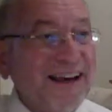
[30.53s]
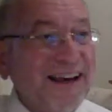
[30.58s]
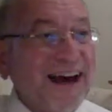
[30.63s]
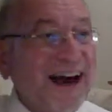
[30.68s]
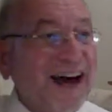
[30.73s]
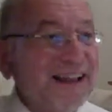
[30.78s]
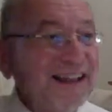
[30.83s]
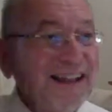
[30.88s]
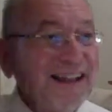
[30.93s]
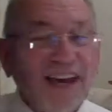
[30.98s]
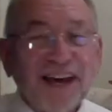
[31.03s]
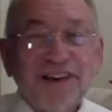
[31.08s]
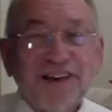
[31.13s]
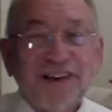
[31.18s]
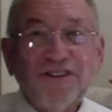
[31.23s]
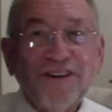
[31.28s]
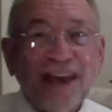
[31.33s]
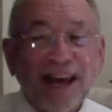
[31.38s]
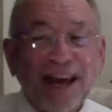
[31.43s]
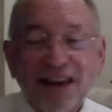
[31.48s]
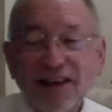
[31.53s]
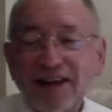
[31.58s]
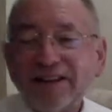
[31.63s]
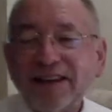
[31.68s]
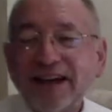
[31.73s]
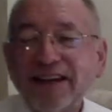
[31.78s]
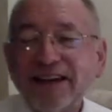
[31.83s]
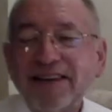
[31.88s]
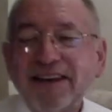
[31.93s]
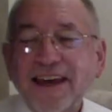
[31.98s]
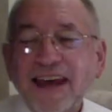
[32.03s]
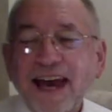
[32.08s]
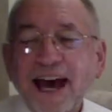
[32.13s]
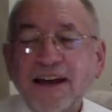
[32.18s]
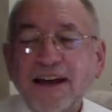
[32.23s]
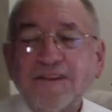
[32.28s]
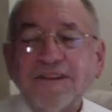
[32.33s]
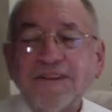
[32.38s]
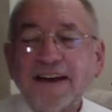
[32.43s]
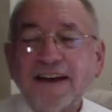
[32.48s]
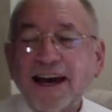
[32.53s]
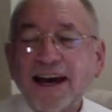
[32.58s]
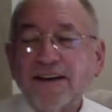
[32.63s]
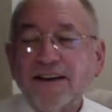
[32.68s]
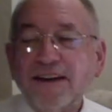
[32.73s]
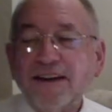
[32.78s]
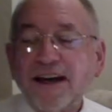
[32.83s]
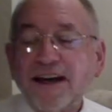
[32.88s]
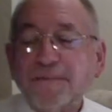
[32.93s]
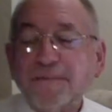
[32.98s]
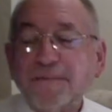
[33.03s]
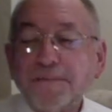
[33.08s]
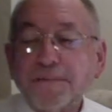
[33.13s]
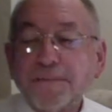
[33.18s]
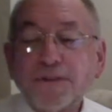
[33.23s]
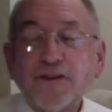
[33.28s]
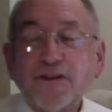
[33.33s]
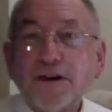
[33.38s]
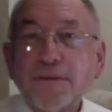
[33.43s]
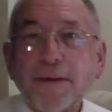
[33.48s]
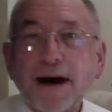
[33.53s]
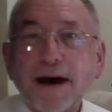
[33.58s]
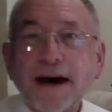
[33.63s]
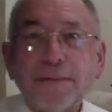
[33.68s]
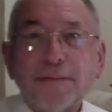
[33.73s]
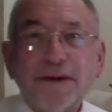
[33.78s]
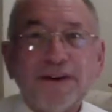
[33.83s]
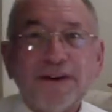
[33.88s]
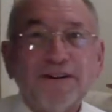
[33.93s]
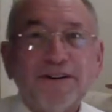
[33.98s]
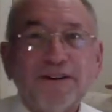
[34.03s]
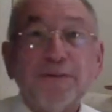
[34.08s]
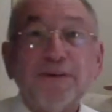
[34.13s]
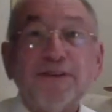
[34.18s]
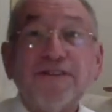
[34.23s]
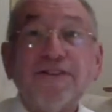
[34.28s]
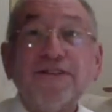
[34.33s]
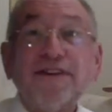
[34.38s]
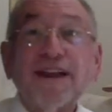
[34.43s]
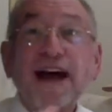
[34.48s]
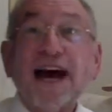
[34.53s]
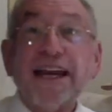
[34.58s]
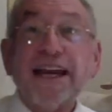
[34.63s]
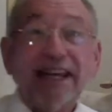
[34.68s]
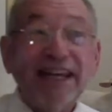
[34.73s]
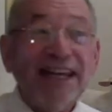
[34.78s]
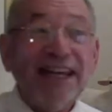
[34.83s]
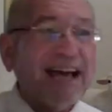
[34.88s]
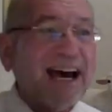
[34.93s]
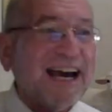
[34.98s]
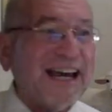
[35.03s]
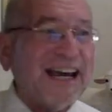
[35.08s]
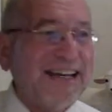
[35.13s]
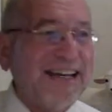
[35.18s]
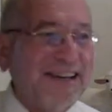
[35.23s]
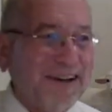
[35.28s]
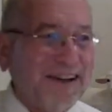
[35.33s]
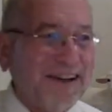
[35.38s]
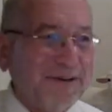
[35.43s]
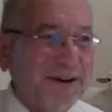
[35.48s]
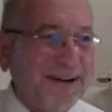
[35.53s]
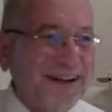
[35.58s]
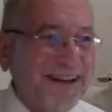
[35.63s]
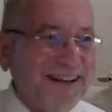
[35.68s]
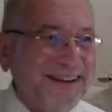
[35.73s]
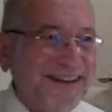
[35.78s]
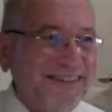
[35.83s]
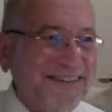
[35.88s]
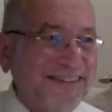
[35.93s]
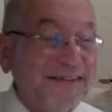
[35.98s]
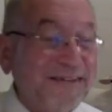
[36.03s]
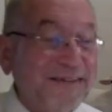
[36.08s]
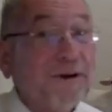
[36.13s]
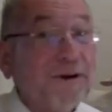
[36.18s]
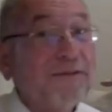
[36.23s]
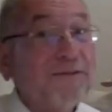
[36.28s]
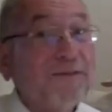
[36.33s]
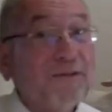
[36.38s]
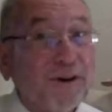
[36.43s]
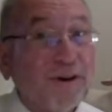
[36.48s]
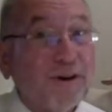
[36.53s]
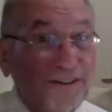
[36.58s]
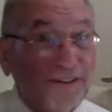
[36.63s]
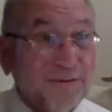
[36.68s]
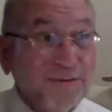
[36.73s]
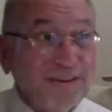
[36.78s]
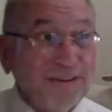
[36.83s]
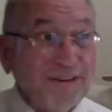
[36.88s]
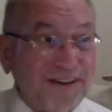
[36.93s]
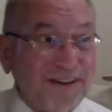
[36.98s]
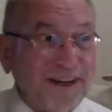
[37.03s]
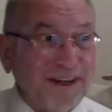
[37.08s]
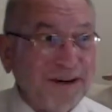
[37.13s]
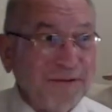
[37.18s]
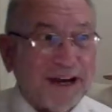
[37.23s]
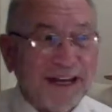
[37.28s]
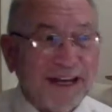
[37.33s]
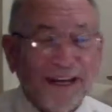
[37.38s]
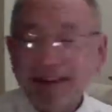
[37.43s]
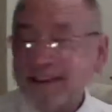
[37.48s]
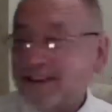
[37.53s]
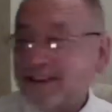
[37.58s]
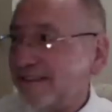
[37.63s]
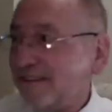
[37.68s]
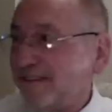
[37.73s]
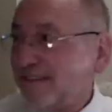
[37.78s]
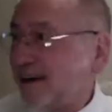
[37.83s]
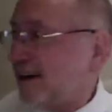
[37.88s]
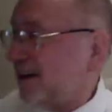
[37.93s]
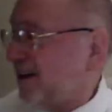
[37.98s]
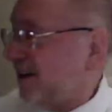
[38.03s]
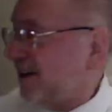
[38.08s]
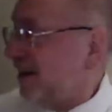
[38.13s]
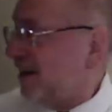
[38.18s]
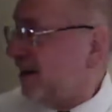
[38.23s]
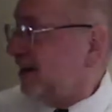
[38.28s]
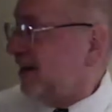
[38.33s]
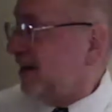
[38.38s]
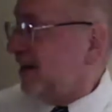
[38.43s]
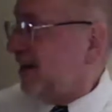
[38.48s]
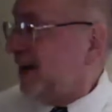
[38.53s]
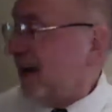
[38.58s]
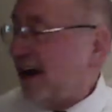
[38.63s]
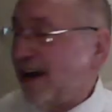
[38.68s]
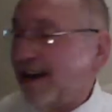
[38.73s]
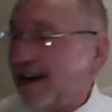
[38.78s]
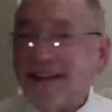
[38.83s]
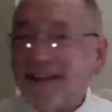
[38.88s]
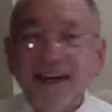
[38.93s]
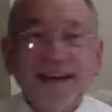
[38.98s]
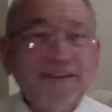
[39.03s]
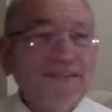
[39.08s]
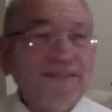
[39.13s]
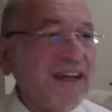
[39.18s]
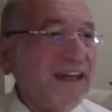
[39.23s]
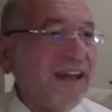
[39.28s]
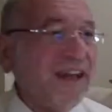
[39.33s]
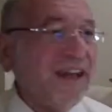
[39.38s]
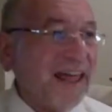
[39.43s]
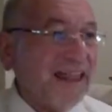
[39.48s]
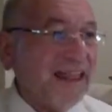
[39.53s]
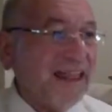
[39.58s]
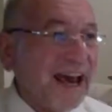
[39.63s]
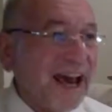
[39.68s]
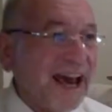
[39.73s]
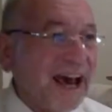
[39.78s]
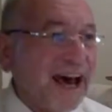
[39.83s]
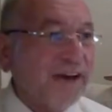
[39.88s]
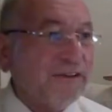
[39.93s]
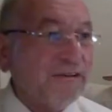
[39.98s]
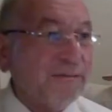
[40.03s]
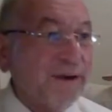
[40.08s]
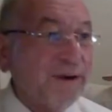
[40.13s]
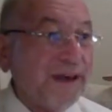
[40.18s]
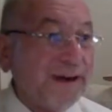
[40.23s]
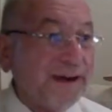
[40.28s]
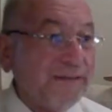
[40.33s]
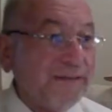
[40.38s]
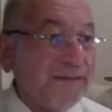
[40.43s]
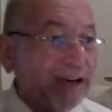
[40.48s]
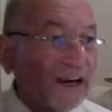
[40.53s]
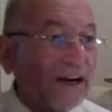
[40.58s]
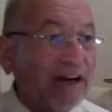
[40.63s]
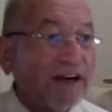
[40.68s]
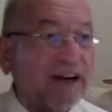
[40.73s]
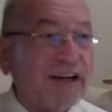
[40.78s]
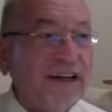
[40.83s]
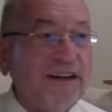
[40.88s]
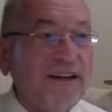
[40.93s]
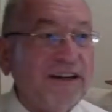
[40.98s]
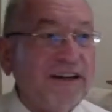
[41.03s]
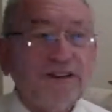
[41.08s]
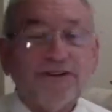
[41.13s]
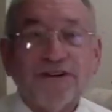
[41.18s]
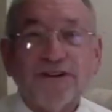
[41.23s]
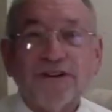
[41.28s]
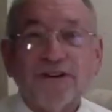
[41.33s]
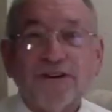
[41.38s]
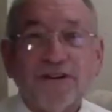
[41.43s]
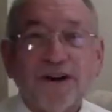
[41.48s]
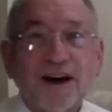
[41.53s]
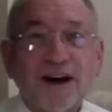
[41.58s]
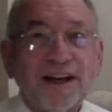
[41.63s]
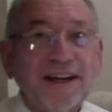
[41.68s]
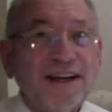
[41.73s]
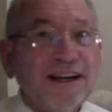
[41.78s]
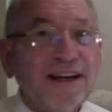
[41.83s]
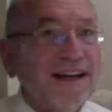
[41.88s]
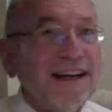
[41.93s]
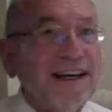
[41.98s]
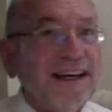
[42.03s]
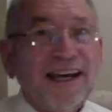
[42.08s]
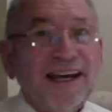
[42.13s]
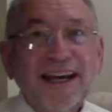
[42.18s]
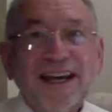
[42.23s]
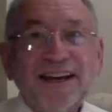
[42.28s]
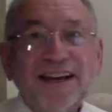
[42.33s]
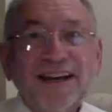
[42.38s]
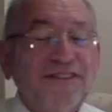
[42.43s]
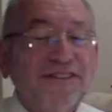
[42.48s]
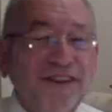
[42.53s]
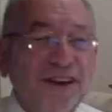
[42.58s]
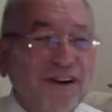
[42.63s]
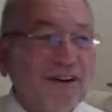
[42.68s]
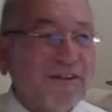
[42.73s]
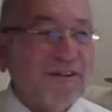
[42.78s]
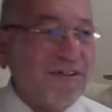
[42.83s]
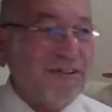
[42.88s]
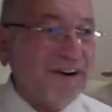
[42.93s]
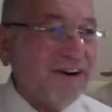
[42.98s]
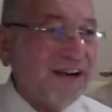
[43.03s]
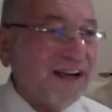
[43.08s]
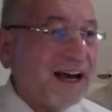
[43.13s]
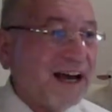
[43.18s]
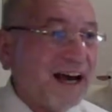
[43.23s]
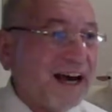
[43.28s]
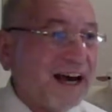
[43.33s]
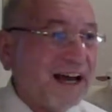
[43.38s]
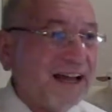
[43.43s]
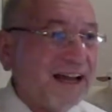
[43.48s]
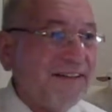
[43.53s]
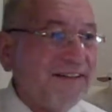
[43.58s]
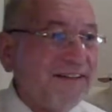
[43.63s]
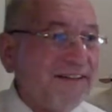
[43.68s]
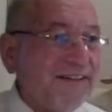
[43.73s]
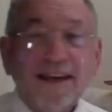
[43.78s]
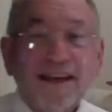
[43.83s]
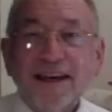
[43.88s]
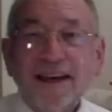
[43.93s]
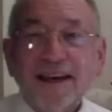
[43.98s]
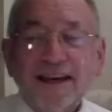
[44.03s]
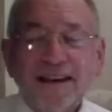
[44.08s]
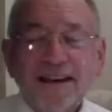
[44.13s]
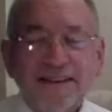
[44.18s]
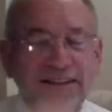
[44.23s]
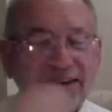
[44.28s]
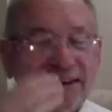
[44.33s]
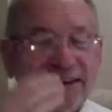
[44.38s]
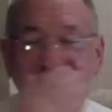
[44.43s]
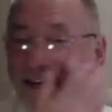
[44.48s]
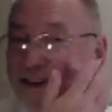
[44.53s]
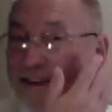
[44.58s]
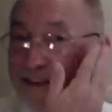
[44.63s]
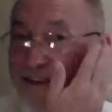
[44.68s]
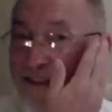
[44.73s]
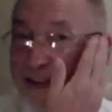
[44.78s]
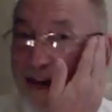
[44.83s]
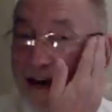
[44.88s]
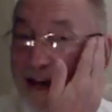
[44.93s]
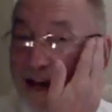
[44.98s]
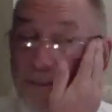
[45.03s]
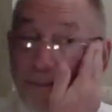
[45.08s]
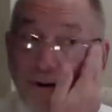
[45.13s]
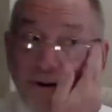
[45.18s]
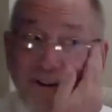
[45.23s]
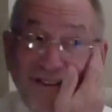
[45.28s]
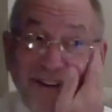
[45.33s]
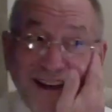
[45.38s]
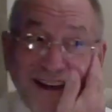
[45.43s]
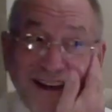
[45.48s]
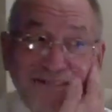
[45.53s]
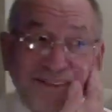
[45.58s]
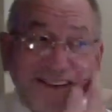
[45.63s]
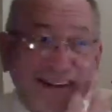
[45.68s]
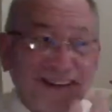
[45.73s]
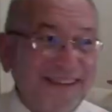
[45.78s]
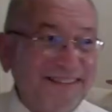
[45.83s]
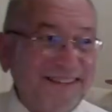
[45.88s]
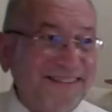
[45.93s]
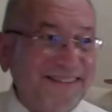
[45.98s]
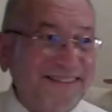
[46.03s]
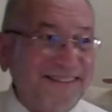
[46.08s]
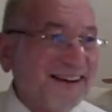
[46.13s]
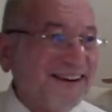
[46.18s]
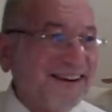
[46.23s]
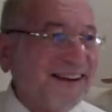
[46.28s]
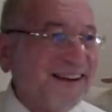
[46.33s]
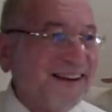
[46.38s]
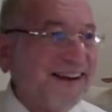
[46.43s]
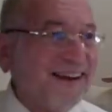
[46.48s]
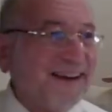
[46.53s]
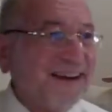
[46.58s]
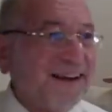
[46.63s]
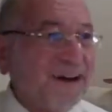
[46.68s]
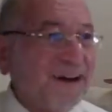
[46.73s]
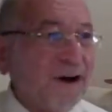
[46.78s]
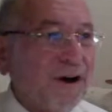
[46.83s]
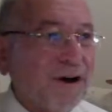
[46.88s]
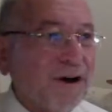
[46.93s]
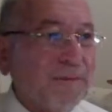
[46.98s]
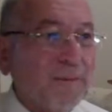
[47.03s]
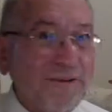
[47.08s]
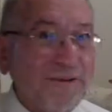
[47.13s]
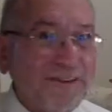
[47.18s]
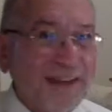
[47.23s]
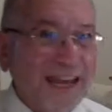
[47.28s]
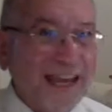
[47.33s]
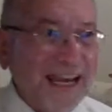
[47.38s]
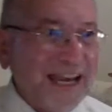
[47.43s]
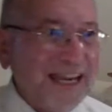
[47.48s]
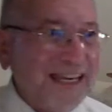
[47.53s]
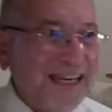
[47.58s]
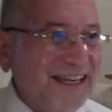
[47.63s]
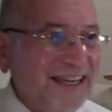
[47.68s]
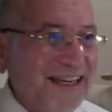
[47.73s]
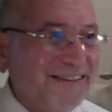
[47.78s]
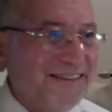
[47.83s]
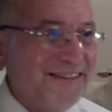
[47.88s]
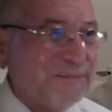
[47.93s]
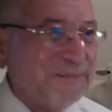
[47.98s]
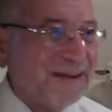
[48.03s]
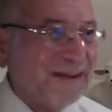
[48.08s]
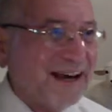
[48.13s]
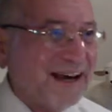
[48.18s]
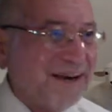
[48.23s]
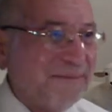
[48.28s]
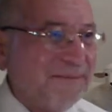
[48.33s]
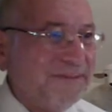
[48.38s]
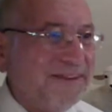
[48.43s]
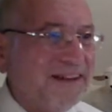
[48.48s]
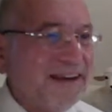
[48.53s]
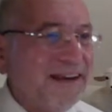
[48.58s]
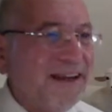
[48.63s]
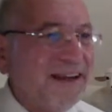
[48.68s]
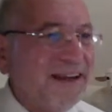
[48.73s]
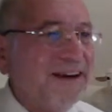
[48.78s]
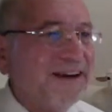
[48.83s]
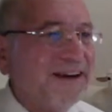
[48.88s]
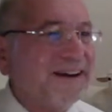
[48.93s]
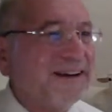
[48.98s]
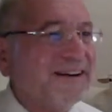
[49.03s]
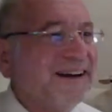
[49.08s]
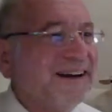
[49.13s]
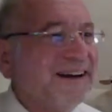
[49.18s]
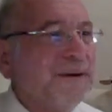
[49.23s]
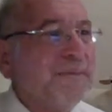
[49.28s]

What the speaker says: Yesterday I looked at the outside thermometer. It was 99 degrees. Of course, it was sitting right in the sun. And even in the house, we have the air conditioner on. It's still very hot. It's in the upper 70s here, almost 80 sometimes here.